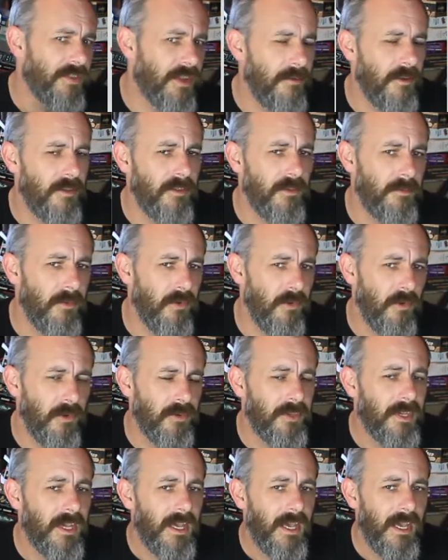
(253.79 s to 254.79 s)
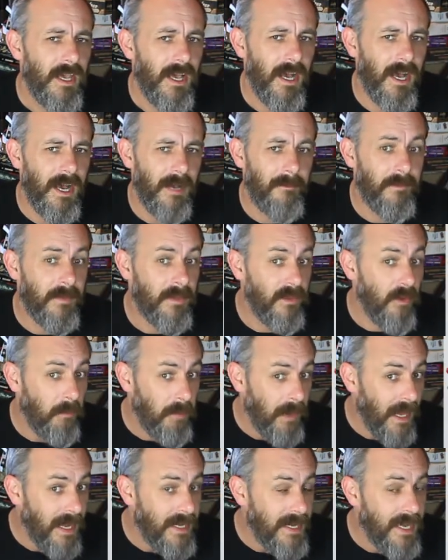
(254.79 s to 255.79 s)
go around the board.
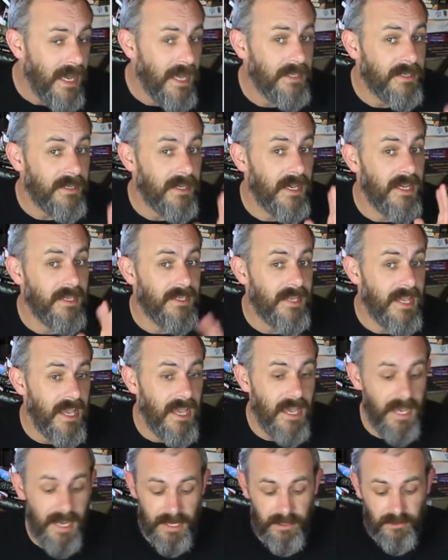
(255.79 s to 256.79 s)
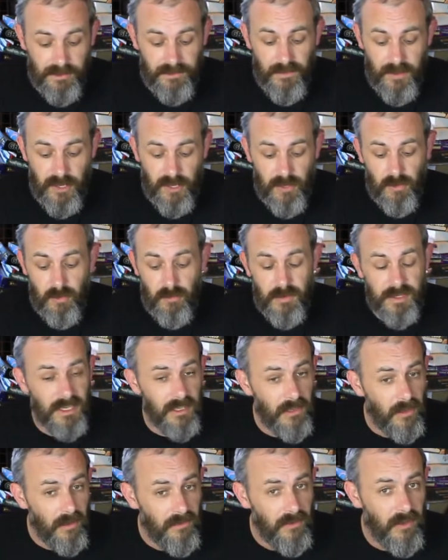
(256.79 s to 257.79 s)
Not played it yet. It's here. It looks very cool. There's a
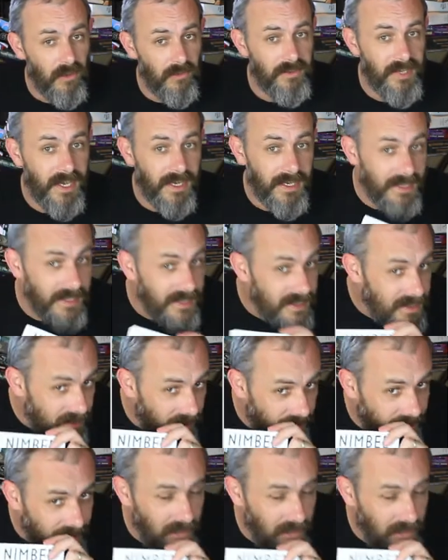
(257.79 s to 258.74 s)
lot of content in this tiny